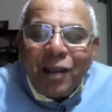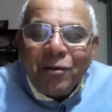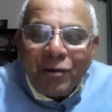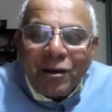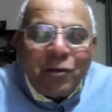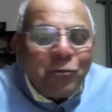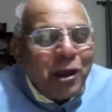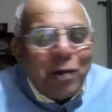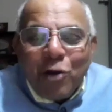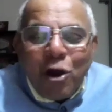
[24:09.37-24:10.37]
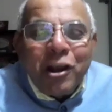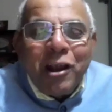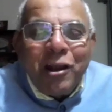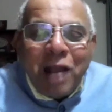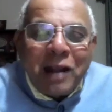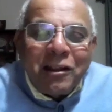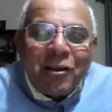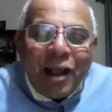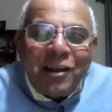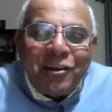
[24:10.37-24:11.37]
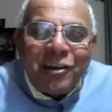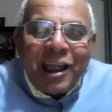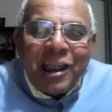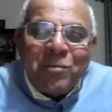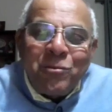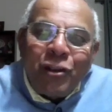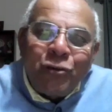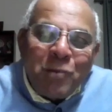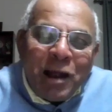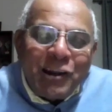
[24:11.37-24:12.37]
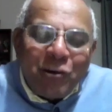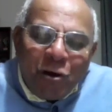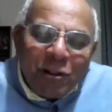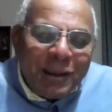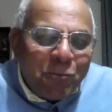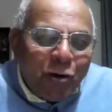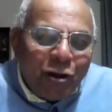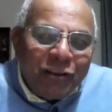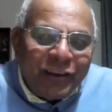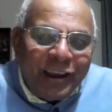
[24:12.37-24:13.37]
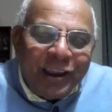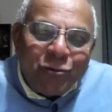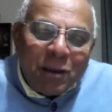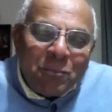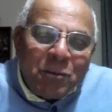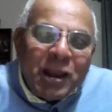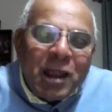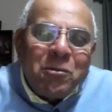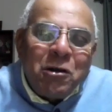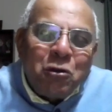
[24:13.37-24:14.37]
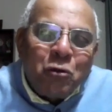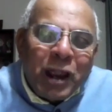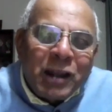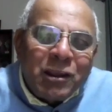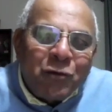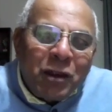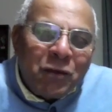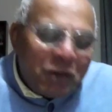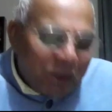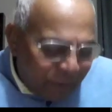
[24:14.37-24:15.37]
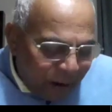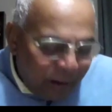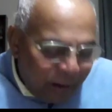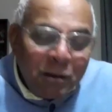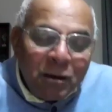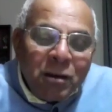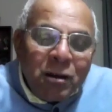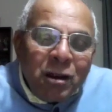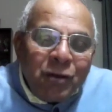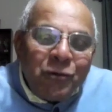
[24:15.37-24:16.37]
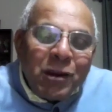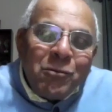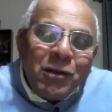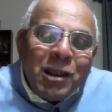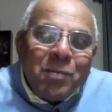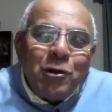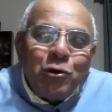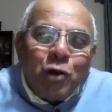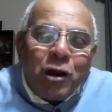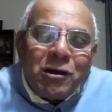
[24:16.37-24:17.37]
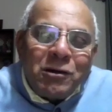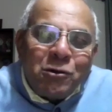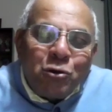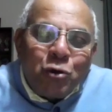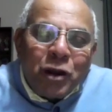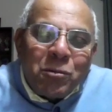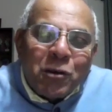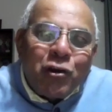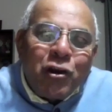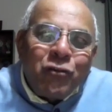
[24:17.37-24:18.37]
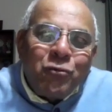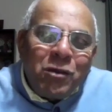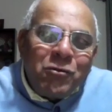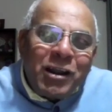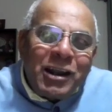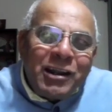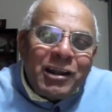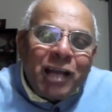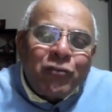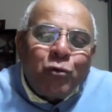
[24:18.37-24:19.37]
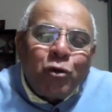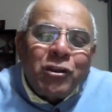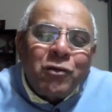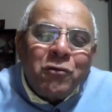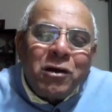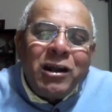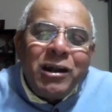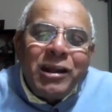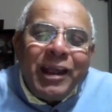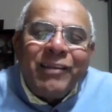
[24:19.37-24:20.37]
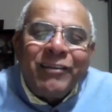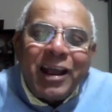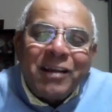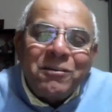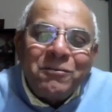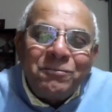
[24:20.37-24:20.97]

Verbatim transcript: And we have gone in at the right time, despite all the policies, we have been able to get the waivers and we have been able to do it because we were in touch what the world is at.